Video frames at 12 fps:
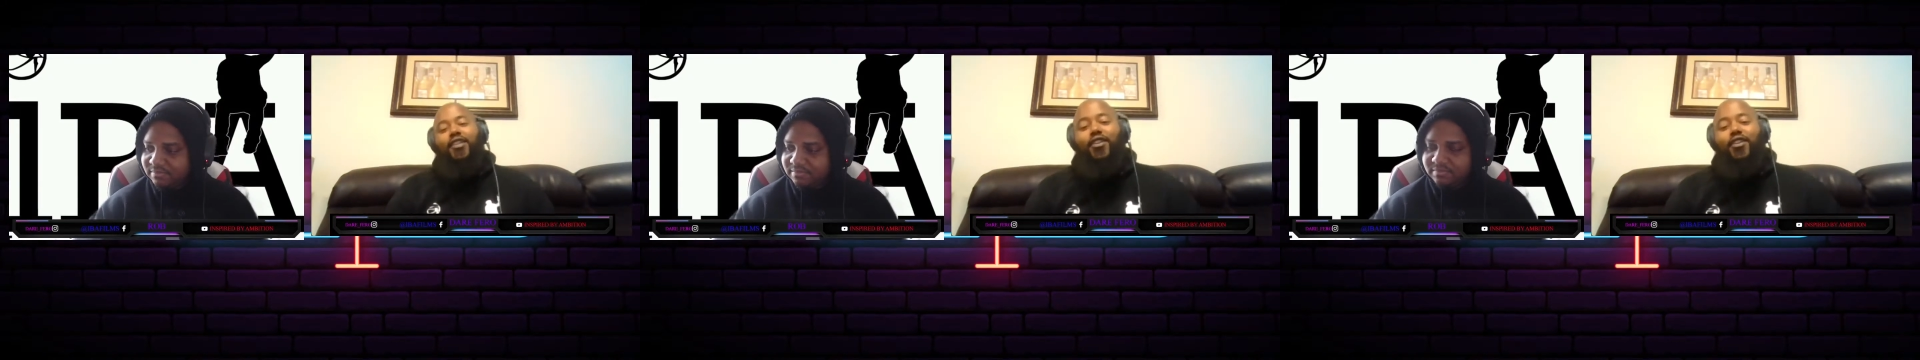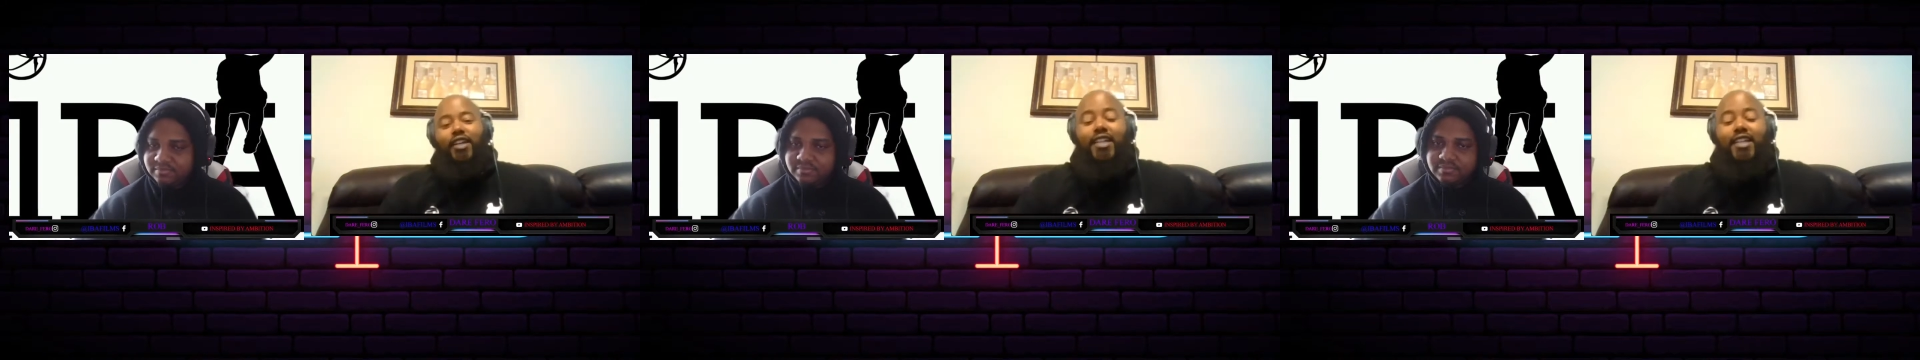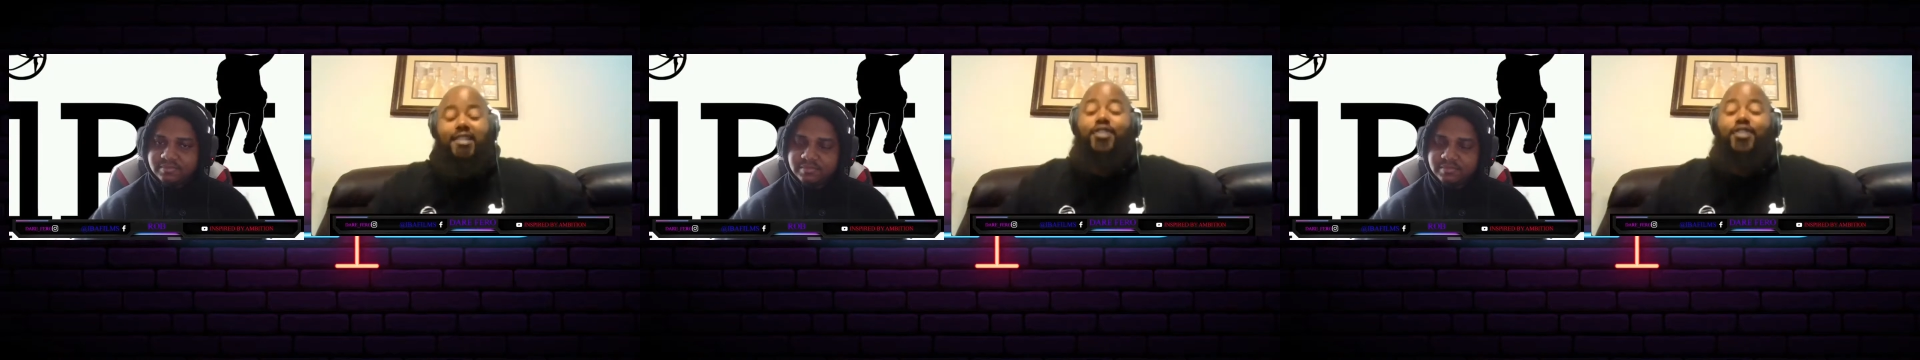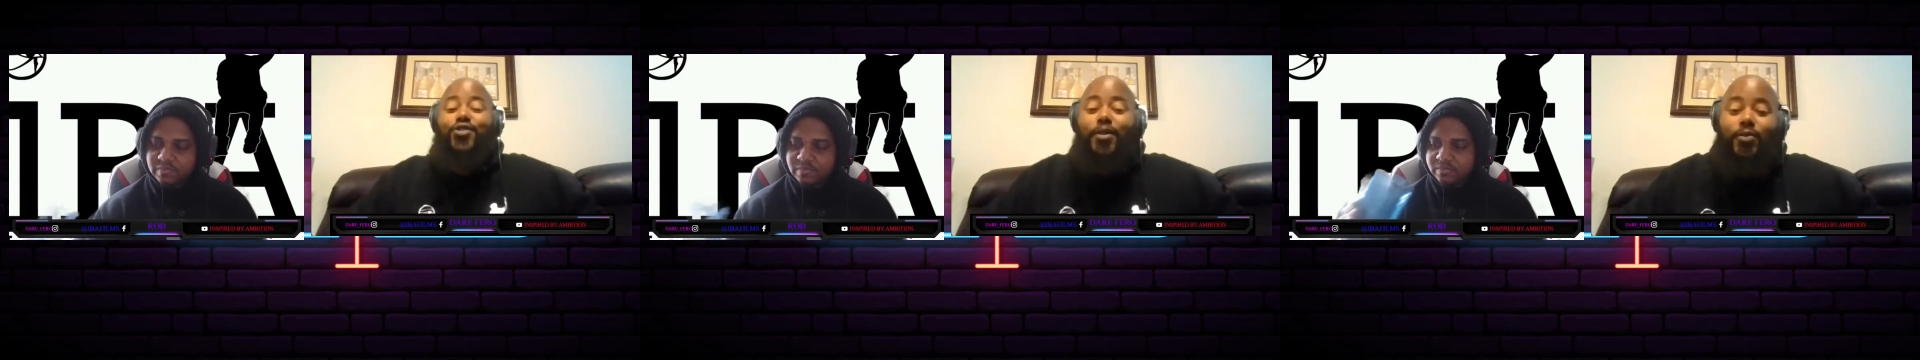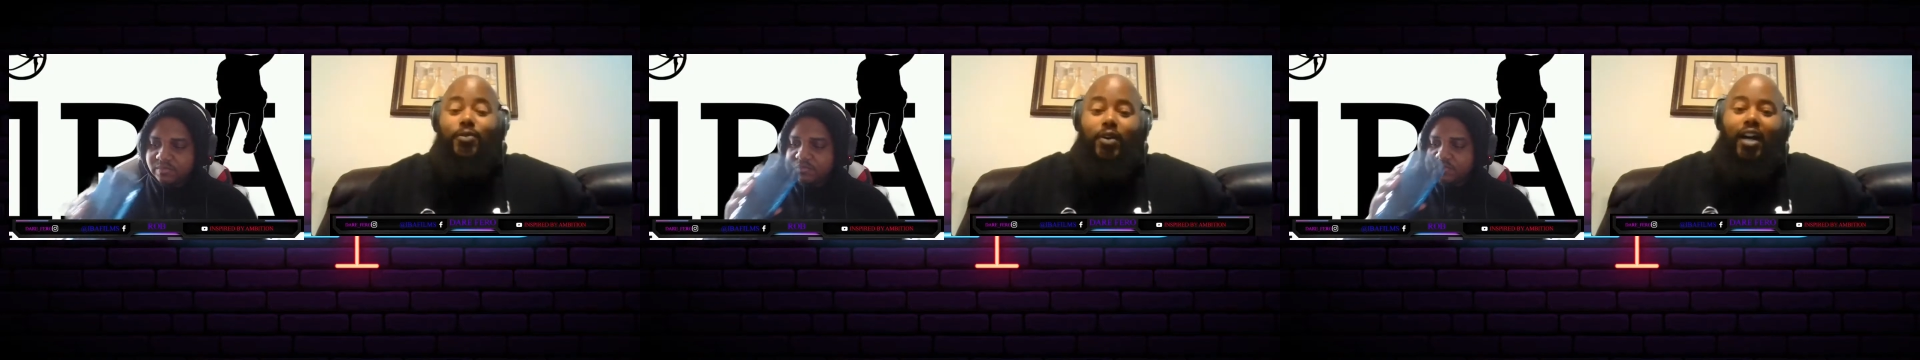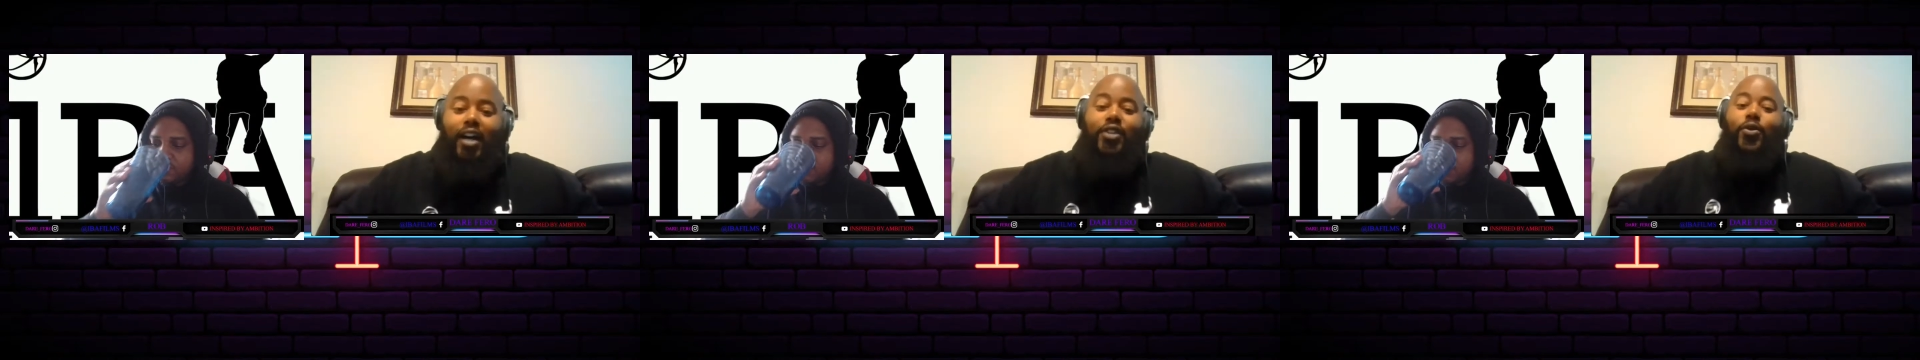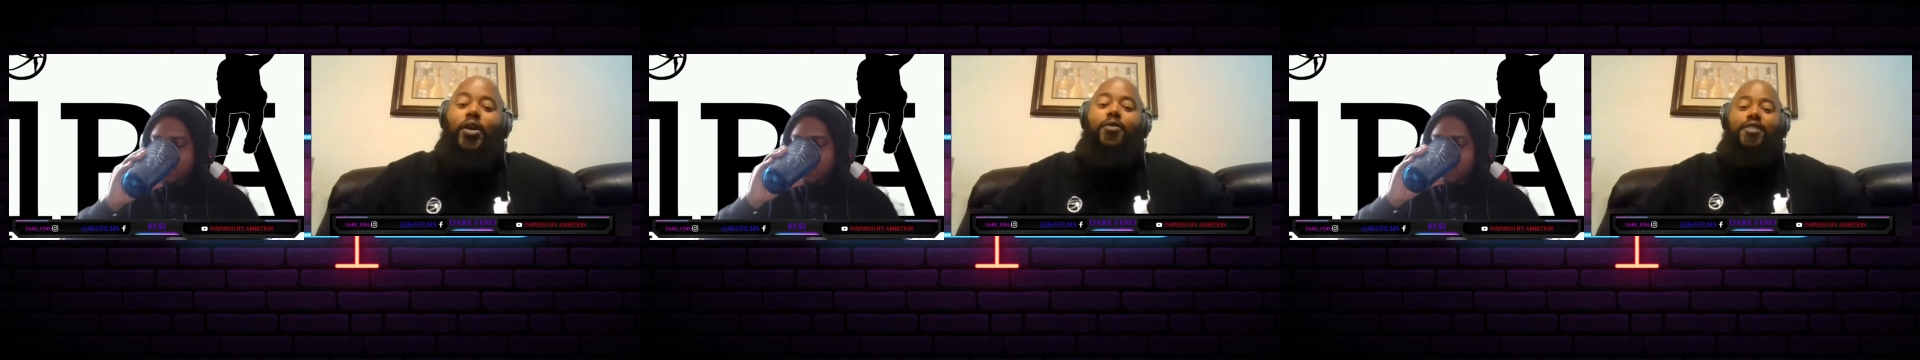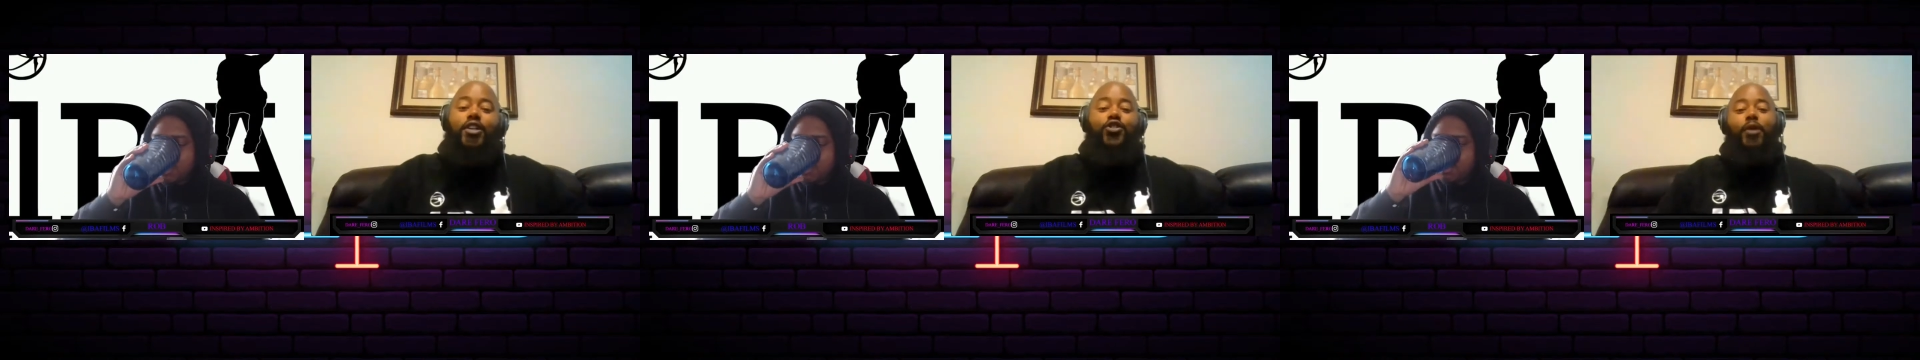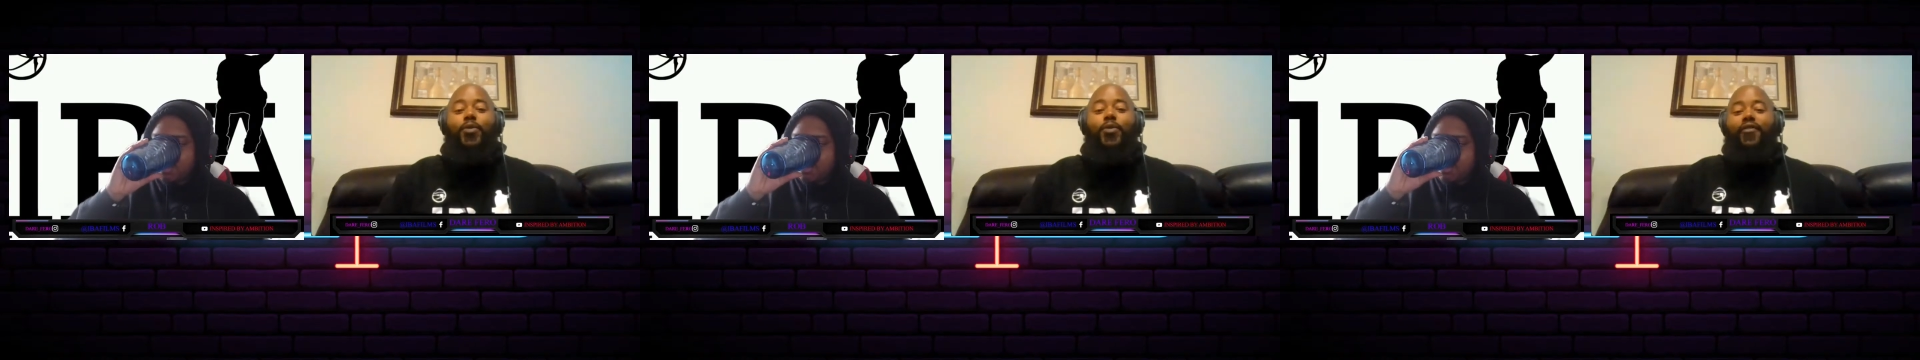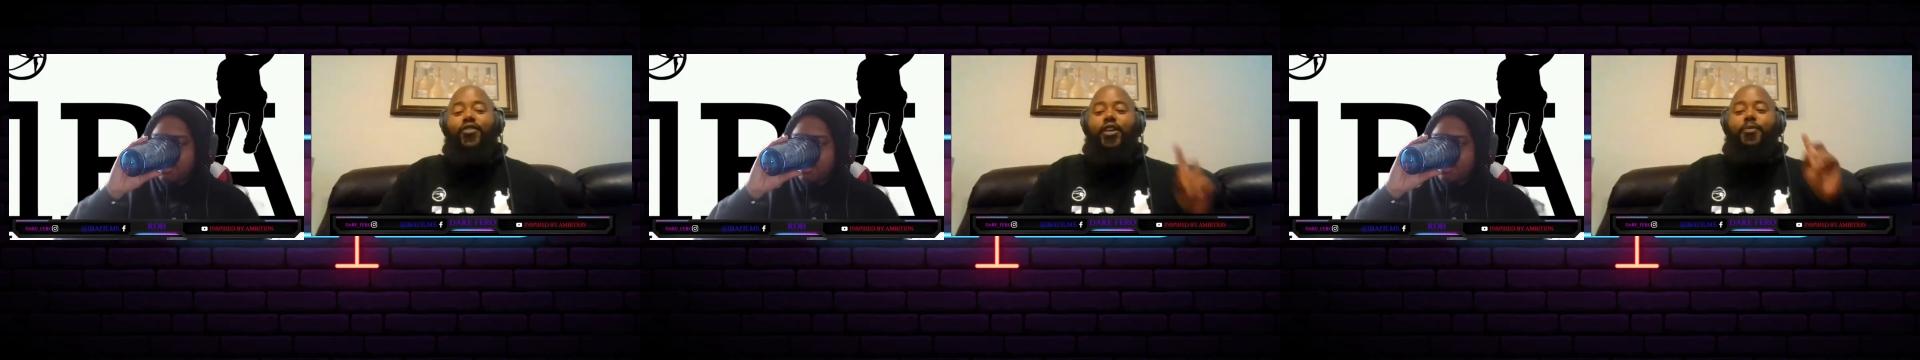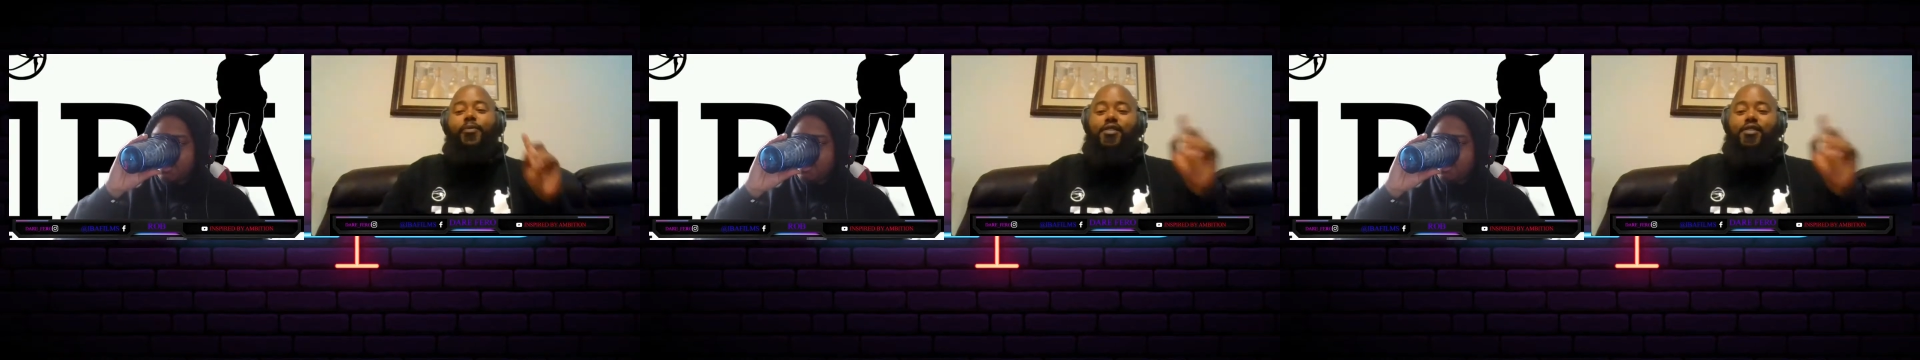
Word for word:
Speaker 1: dog, he is in trouble. I knew he was in trouble after he missed